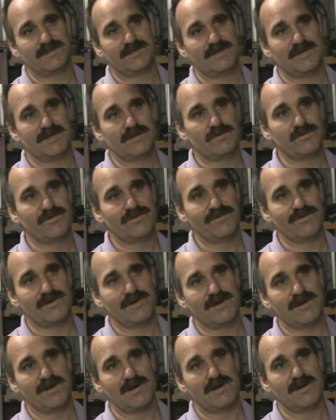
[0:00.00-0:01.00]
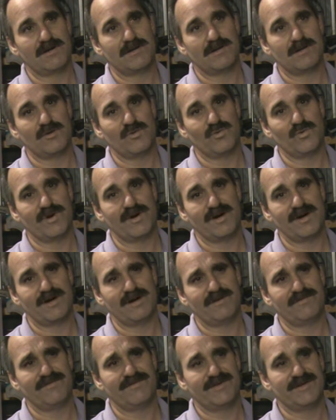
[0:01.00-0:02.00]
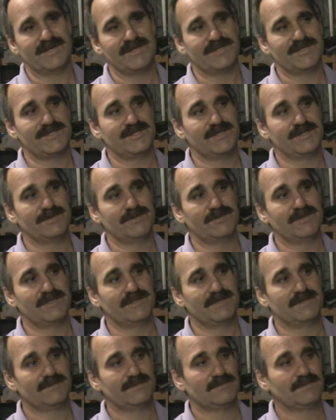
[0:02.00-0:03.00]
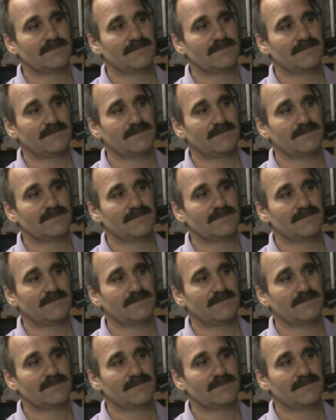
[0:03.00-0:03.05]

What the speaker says: that we were aware of the issue and,